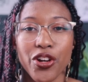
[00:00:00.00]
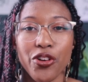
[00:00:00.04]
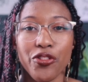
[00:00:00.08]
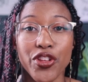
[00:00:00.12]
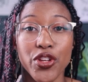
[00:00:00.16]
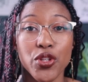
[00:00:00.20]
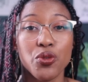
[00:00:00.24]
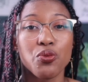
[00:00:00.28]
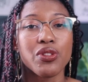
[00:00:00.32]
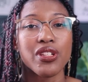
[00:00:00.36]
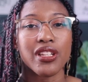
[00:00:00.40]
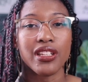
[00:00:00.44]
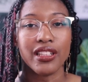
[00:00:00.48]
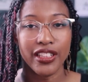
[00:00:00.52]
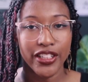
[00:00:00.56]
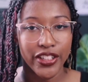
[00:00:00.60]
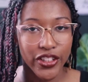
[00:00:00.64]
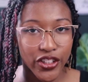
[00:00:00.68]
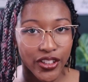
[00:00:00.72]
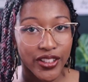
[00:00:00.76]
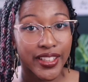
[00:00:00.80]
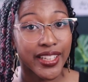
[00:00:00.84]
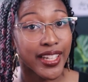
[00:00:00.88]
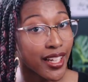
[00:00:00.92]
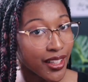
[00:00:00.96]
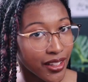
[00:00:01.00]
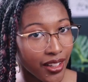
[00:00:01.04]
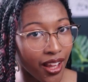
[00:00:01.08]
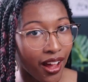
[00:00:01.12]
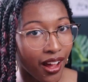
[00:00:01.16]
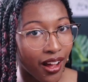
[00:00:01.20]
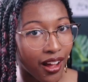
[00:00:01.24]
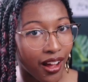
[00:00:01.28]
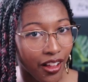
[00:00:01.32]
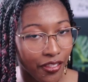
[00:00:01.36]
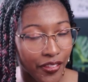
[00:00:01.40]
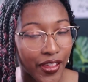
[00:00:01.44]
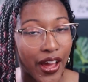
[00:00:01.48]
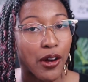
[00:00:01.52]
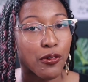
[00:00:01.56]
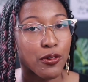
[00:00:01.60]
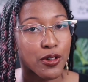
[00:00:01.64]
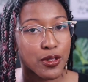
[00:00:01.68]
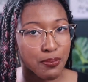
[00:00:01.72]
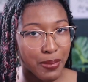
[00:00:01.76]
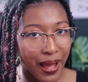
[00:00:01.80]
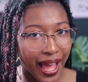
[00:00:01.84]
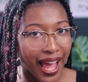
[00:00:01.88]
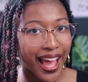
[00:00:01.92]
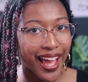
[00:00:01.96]
this was literally a law that was
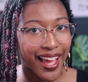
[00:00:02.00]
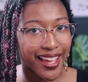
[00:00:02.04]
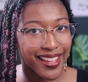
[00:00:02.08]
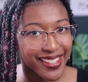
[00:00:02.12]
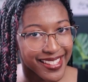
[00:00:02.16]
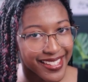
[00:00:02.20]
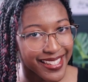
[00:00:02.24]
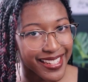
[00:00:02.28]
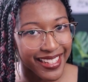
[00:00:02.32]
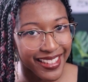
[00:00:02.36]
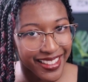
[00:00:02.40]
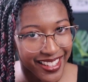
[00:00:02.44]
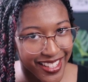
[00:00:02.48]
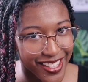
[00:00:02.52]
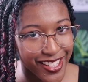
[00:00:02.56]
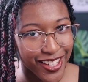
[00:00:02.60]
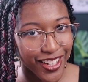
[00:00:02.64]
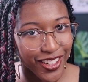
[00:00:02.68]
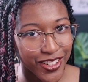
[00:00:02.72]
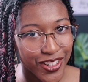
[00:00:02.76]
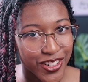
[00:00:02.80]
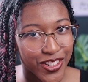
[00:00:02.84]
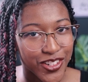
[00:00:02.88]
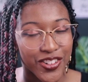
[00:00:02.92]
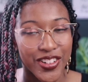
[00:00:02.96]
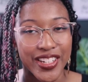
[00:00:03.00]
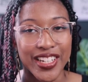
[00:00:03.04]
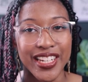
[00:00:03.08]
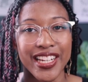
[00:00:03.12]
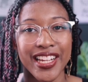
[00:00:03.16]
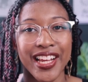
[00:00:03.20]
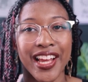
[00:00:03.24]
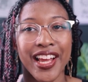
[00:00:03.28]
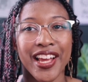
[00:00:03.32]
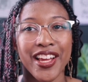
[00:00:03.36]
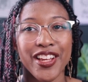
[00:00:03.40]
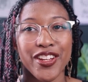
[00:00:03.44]
passed in this country